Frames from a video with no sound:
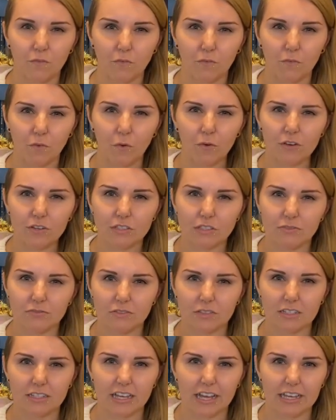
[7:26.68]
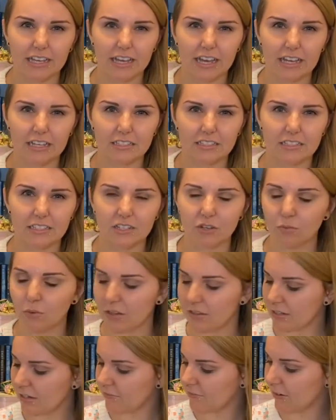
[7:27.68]
forcefully, I guess, in a way
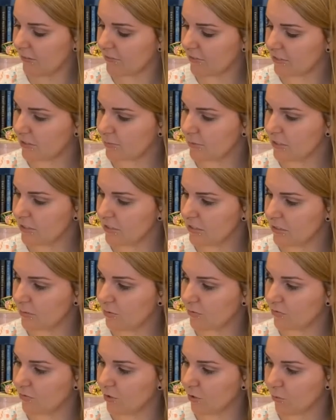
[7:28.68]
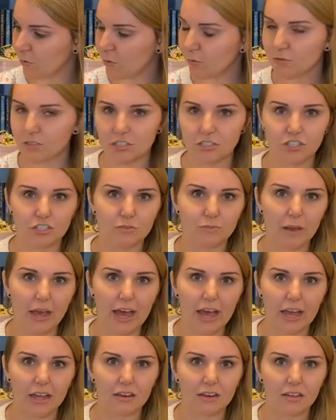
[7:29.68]
that I've never experienced before, where it was just
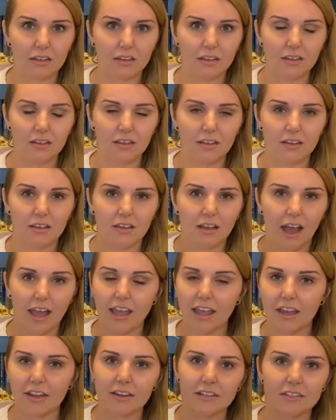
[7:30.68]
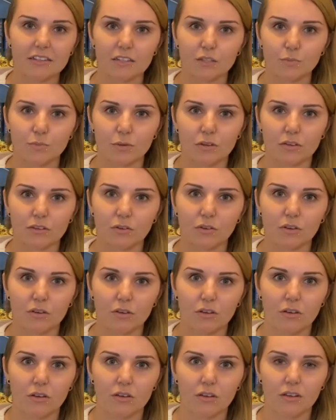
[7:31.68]
bad. I hated this book.
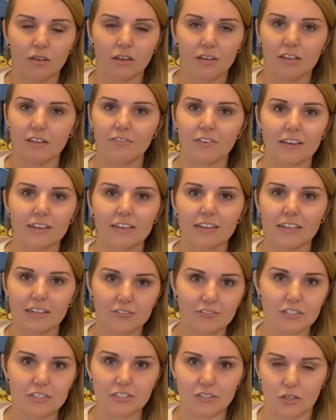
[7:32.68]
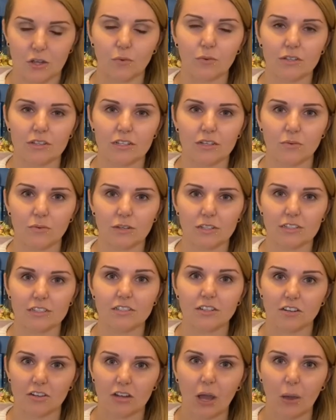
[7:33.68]
If I could give this lower than a one
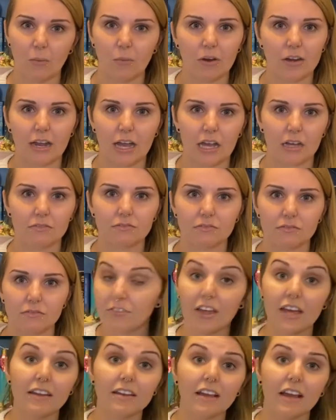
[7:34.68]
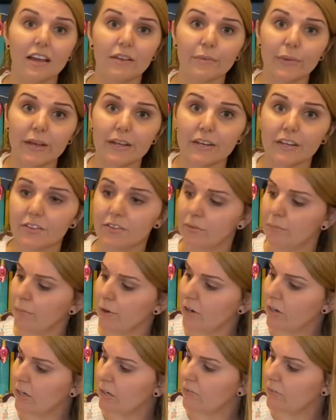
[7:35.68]
star, I would have. Then I read The
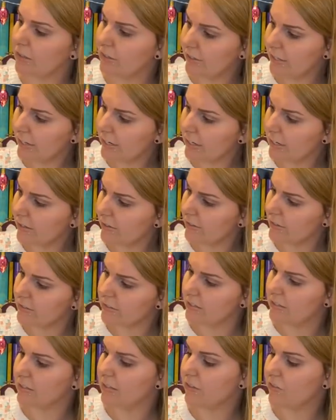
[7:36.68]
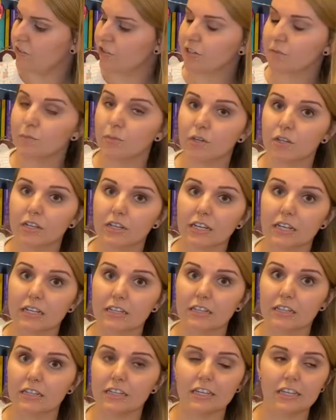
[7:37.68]
Mark of Athena. This is the third book
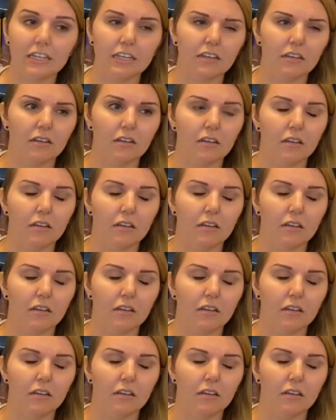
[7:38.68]
in the